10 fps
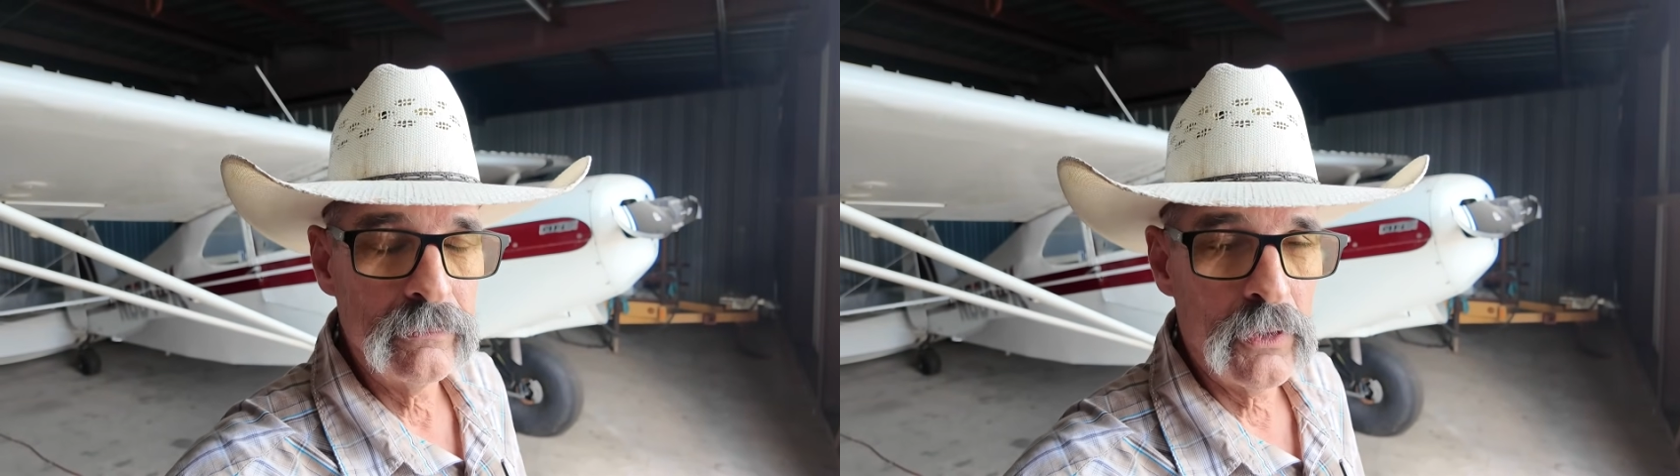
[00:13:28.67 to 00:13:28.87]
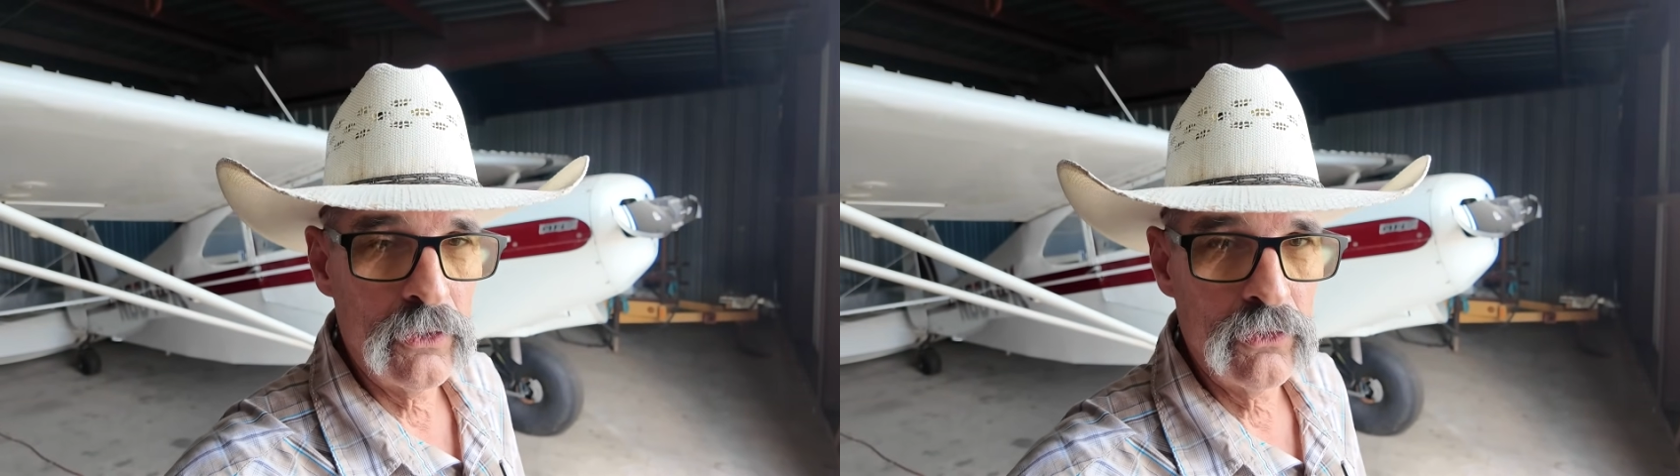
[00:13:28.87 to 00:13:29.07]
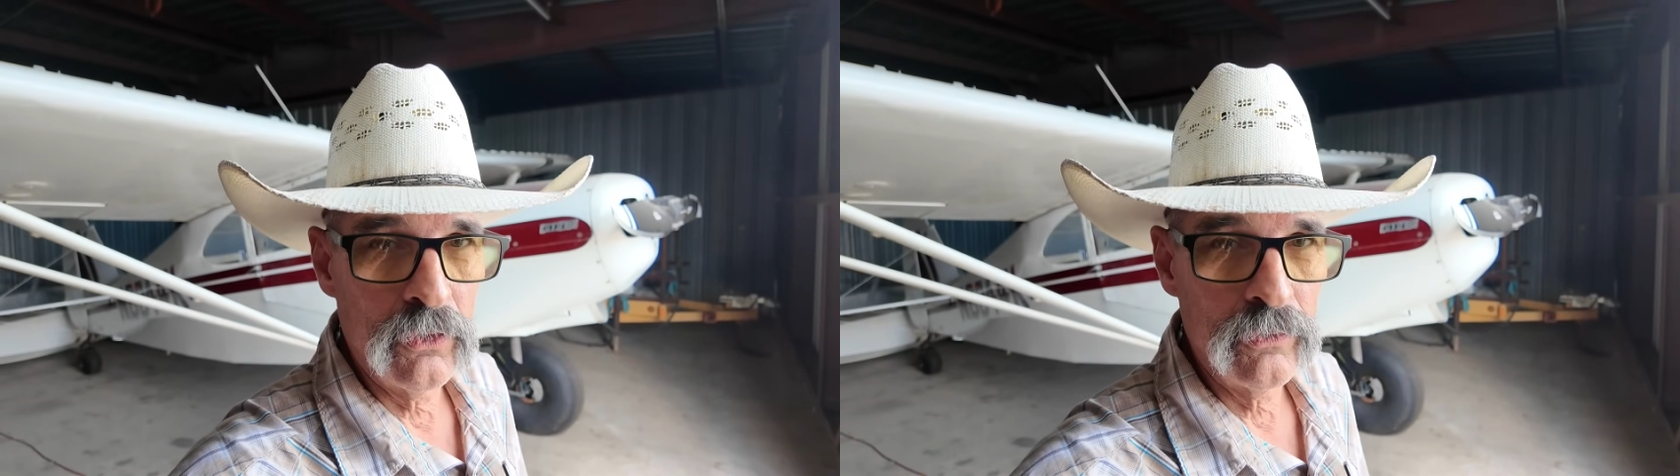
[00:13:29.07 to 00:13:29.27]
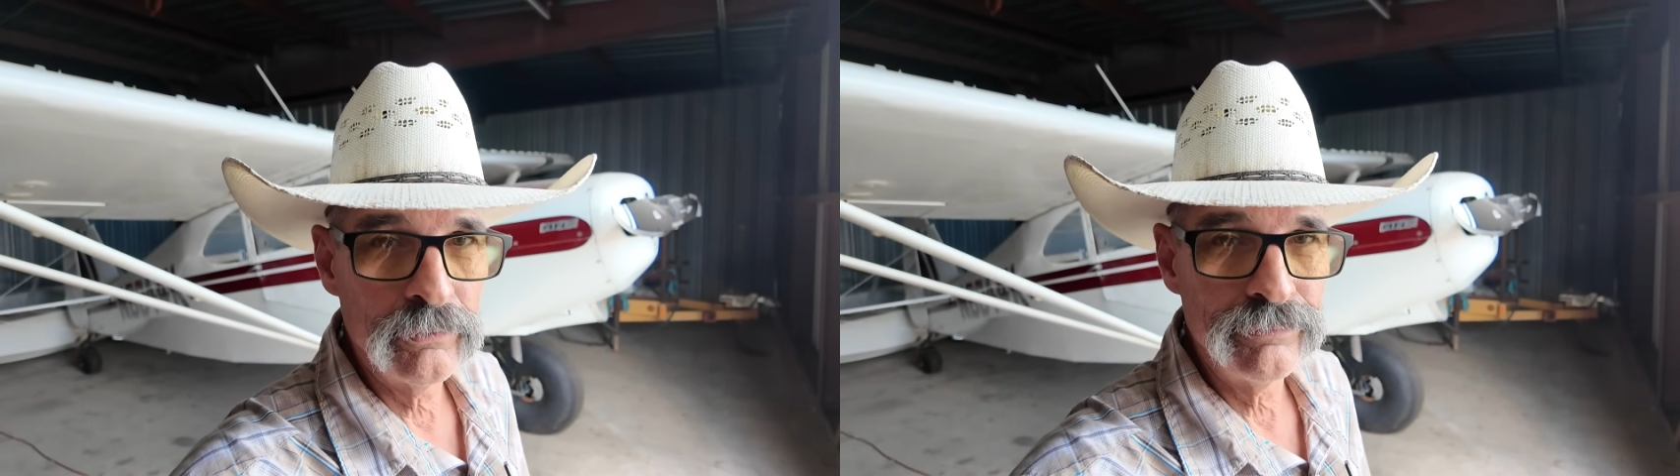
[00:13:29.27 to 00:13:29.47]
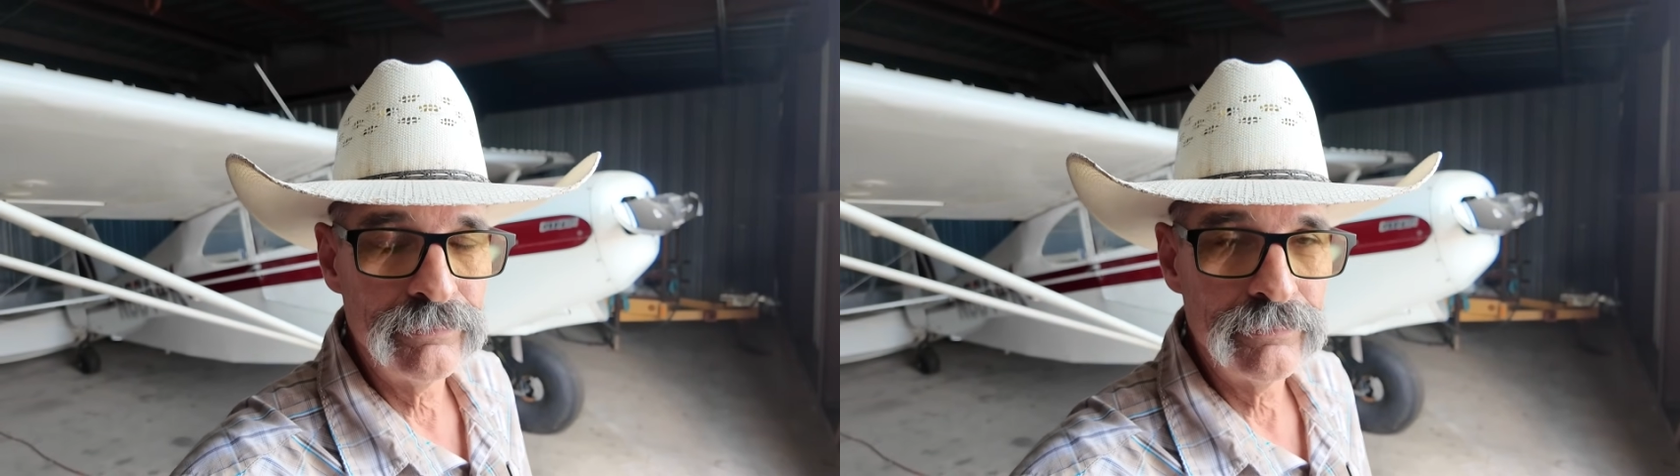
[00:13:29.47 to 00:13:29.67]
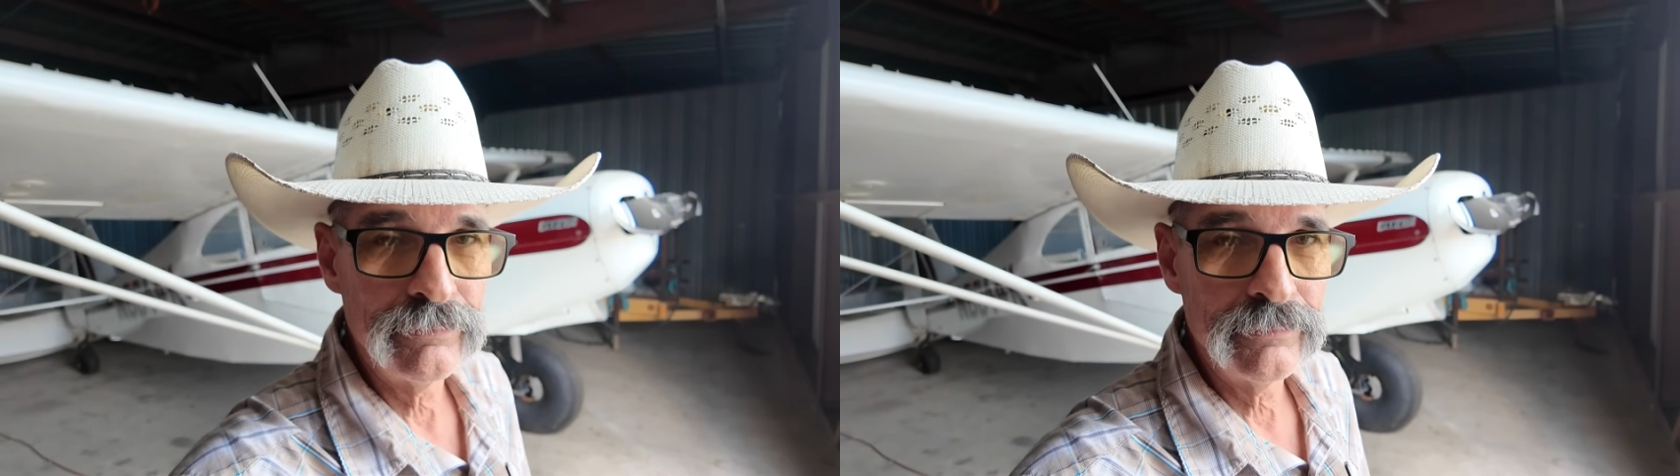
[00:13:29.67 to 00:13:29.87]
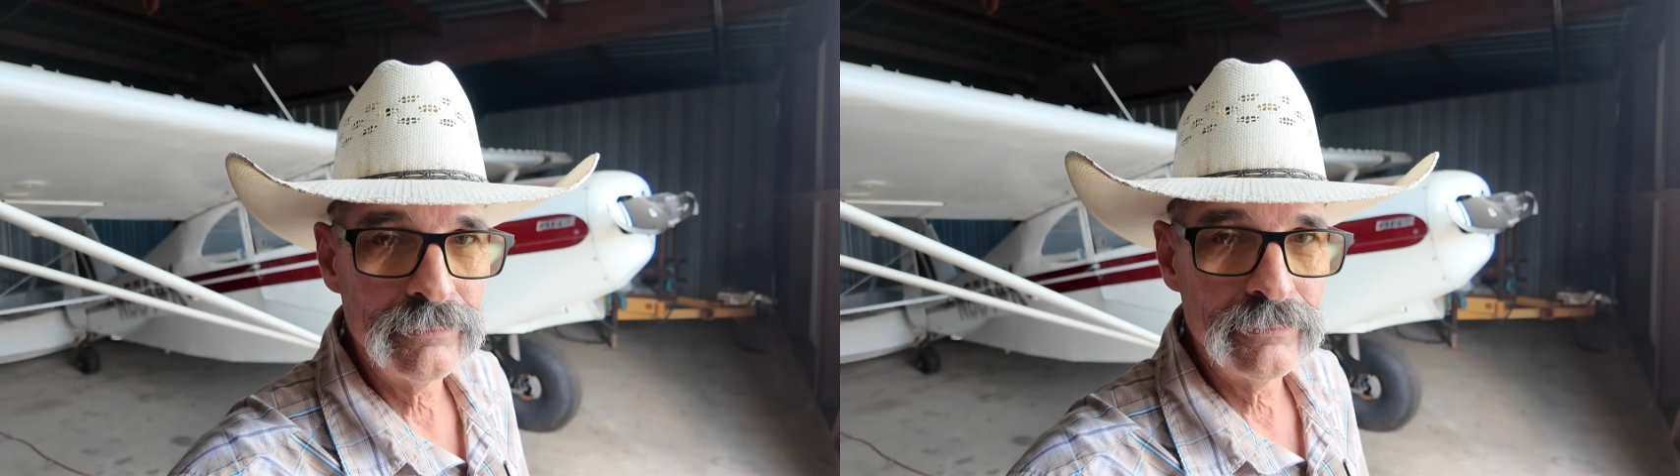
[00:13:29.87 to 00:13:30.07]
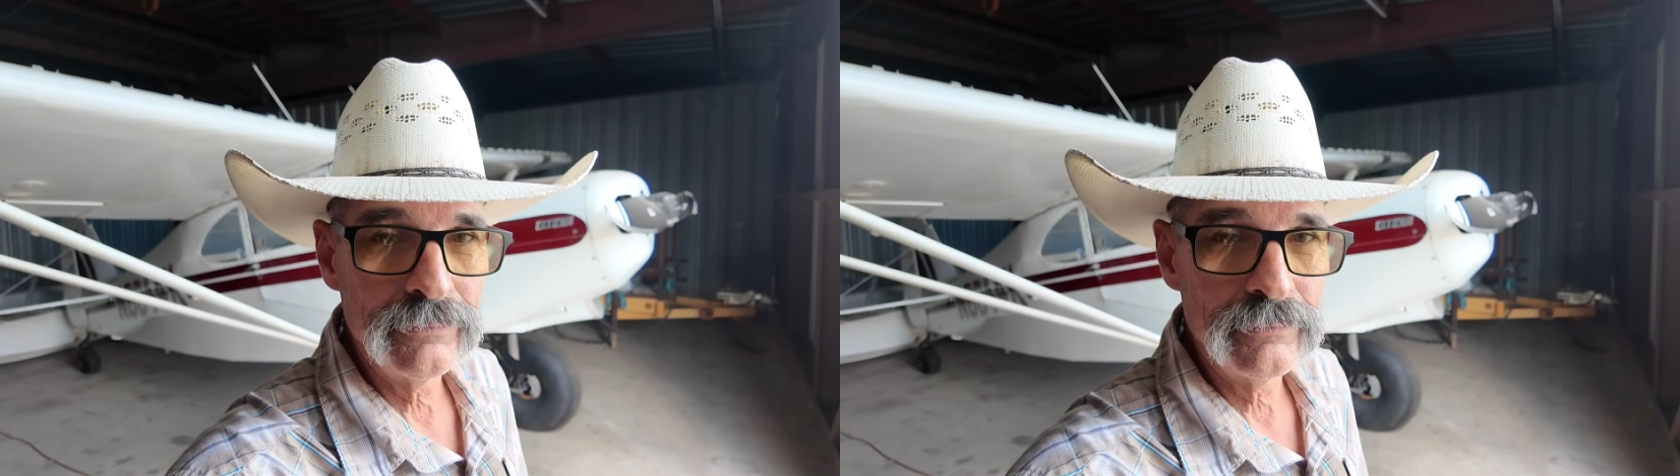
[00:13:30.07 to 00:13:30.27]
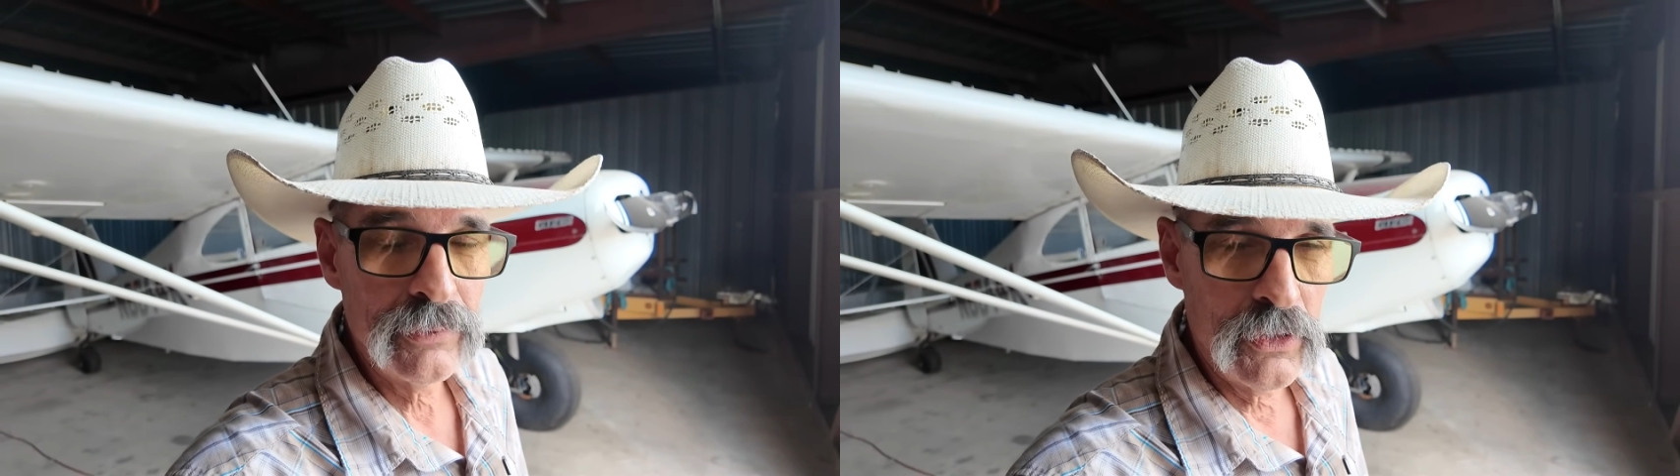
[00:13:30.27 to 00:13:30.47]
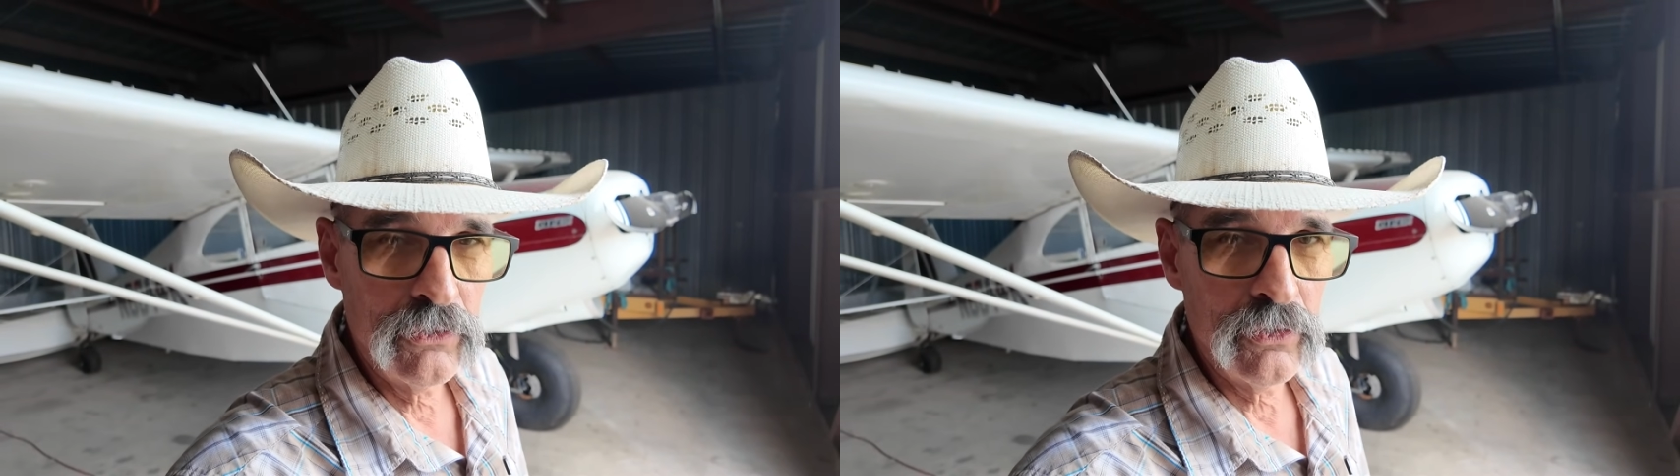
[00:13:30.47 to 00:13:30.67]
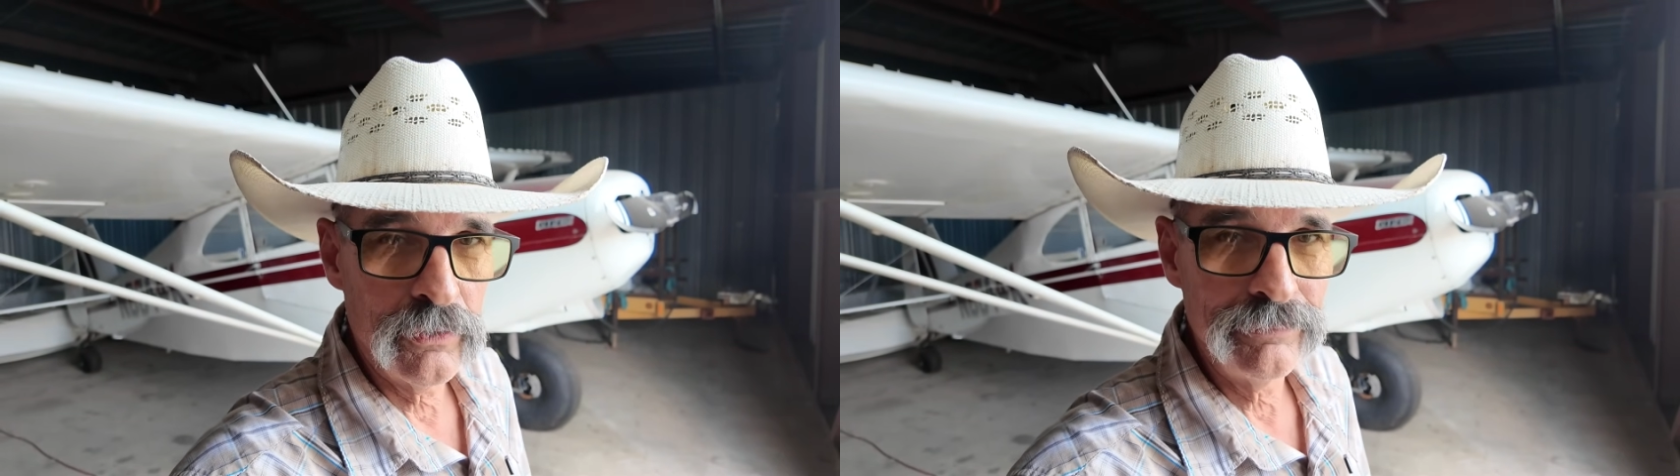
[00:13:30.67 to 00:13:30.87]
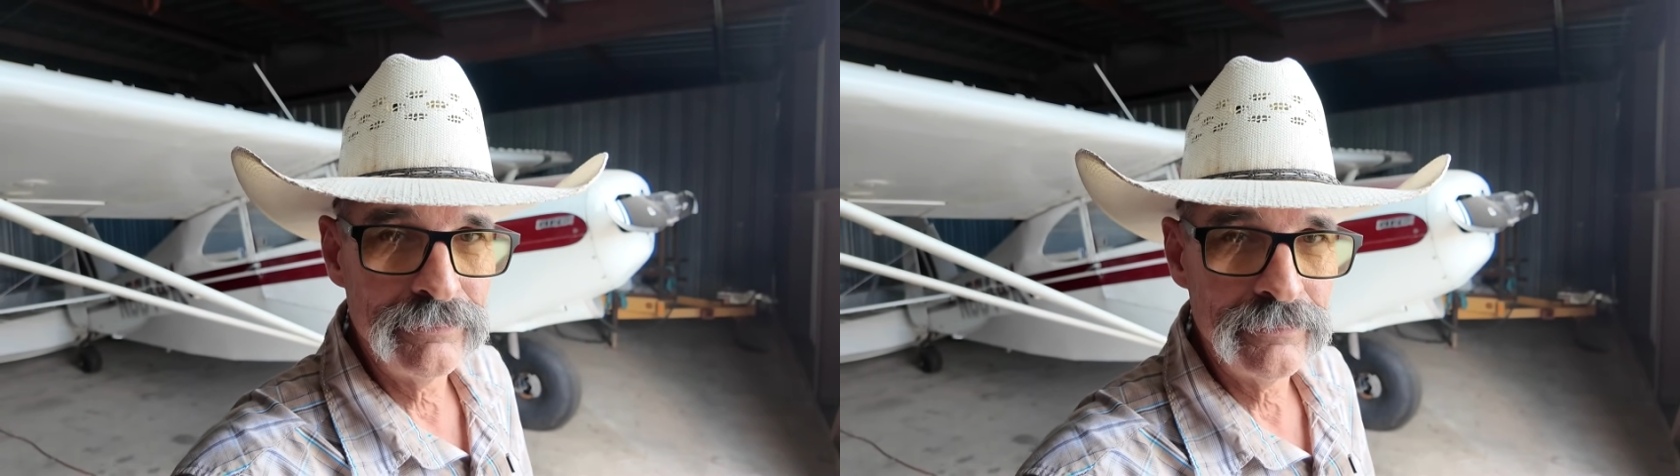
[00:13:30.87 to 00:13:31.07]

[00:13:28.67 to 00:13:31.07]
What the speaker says: pretty soon. Pretty soon.